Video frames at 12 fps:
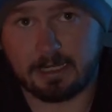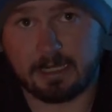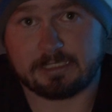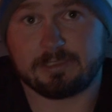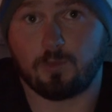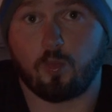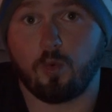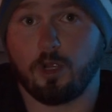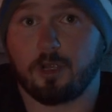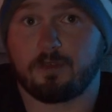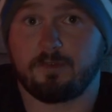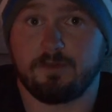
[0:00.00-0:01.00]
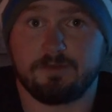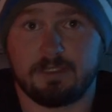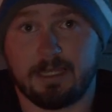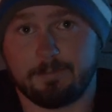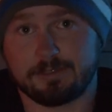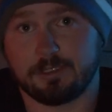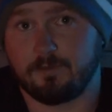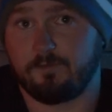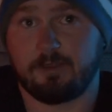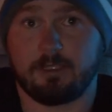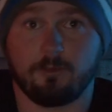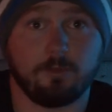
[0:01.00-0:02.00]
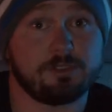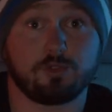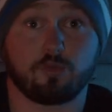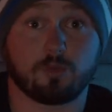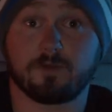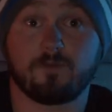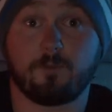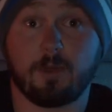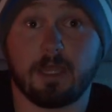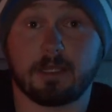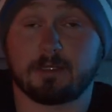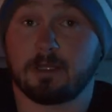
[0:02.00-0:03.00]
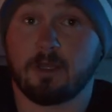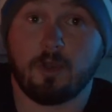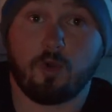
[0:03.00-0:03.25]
and actually work the depths of the original riverbed